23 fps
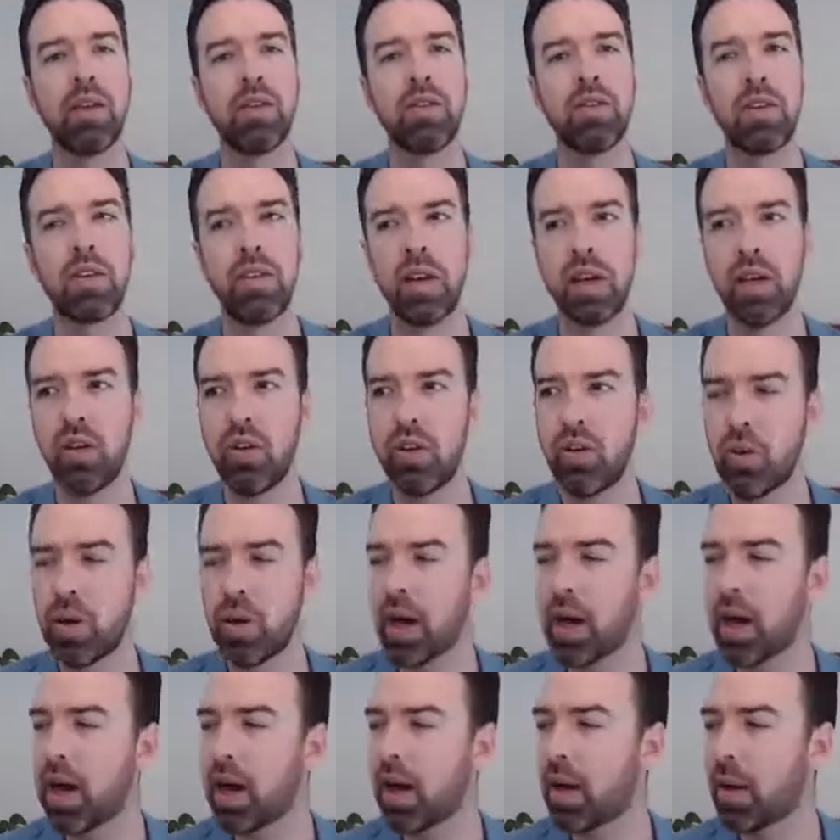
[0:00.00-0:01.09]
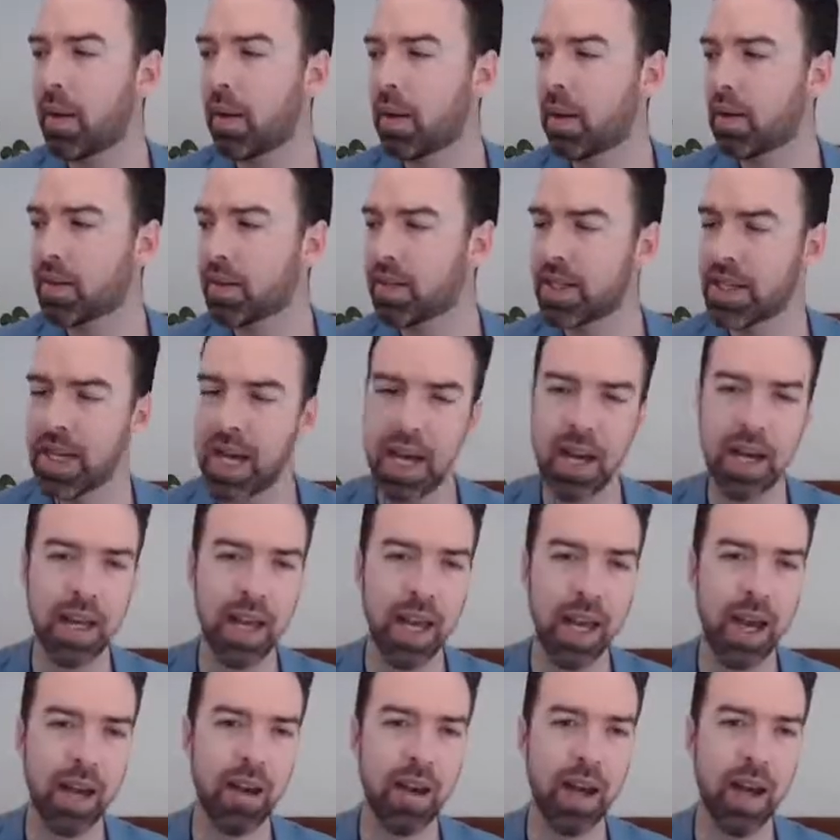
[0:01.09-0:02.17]
so that you are
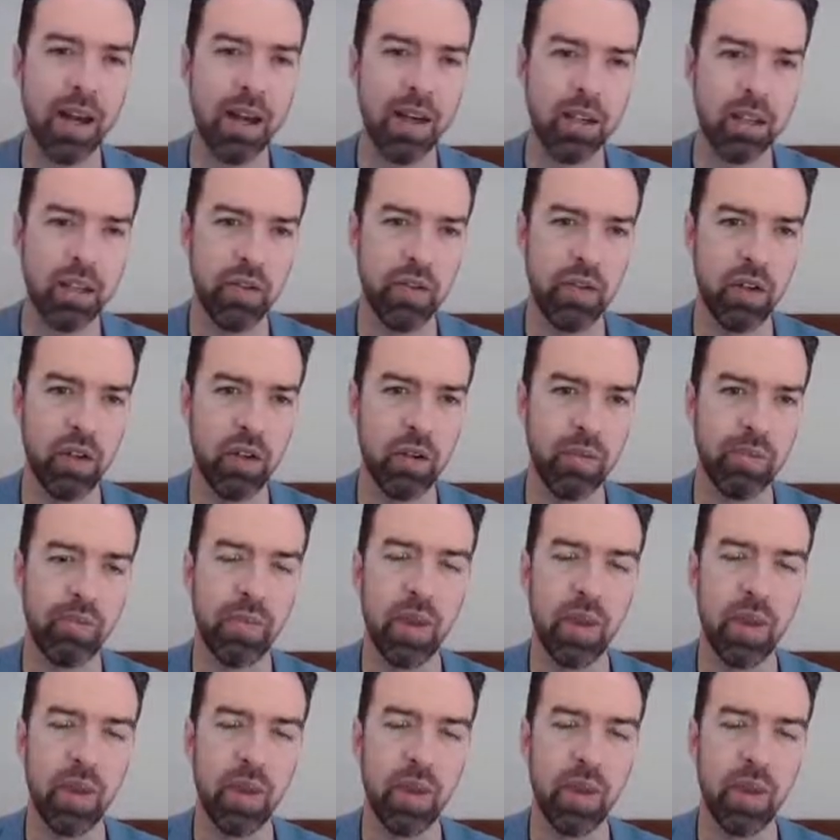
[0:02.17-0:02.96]
standing out at interview.